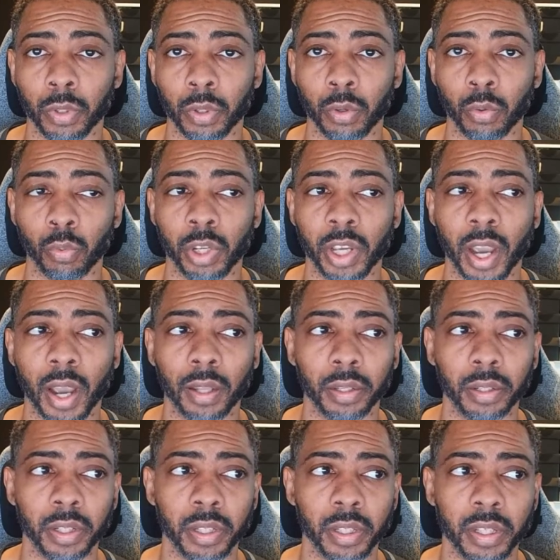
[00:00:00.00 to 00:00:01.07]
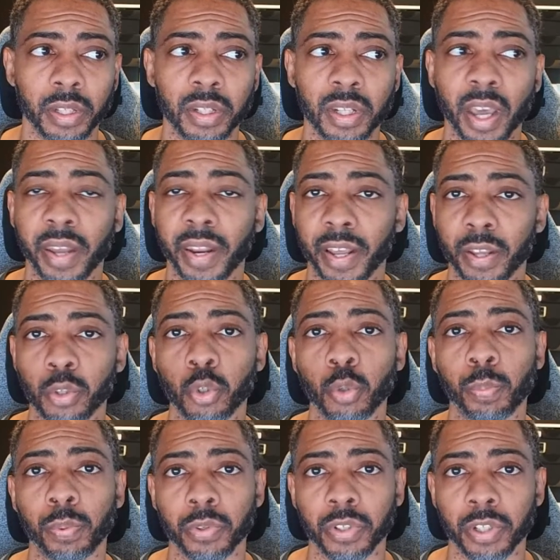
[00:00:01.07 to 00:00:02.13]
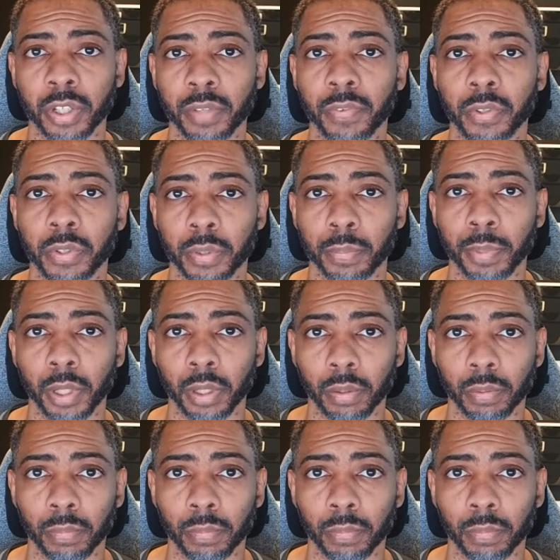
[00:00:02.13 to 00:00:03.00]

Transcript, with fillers: Reality is not as you perceive it to be.